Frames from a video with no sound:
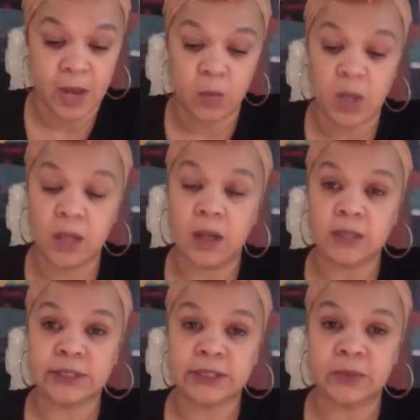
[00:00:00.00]
while
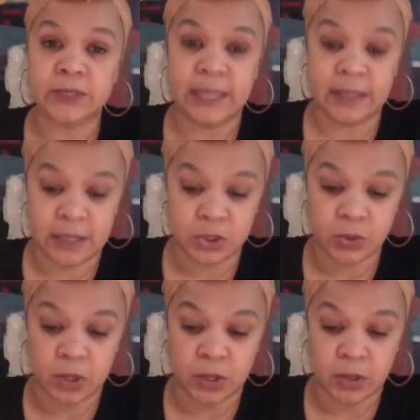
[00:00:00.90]
also attending
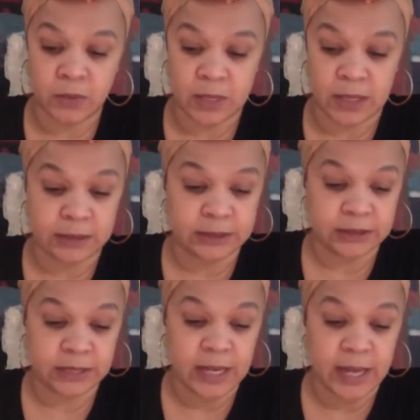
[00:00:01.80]
to our own
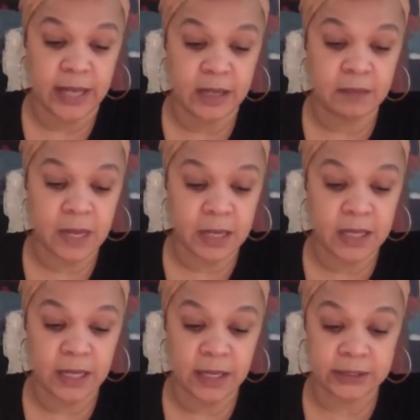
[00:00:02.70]
needs and in many
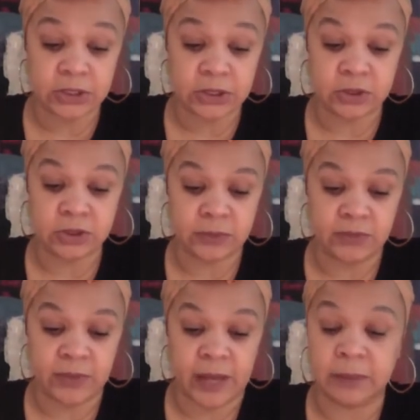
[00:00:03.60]
cases, those of
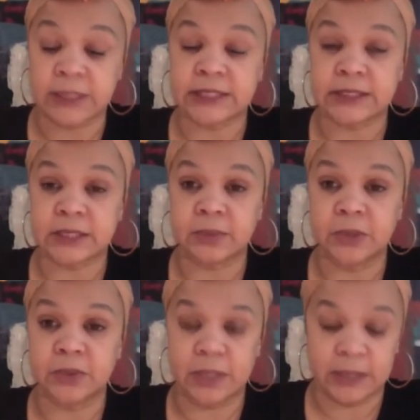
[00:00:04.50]
our families and
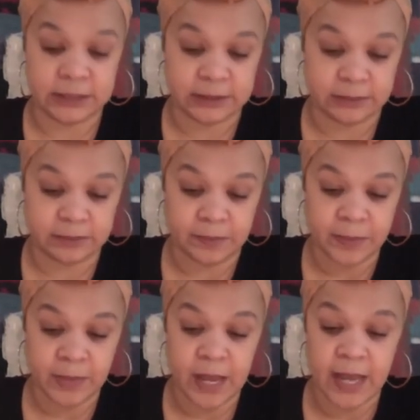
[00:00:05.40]
communities.
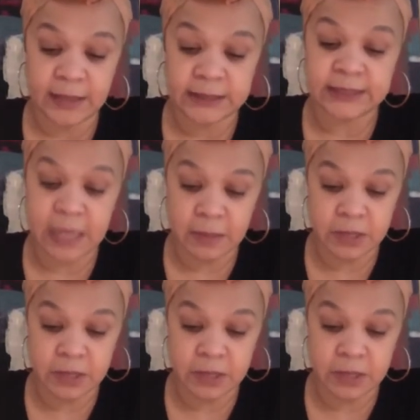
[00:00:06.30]
At the same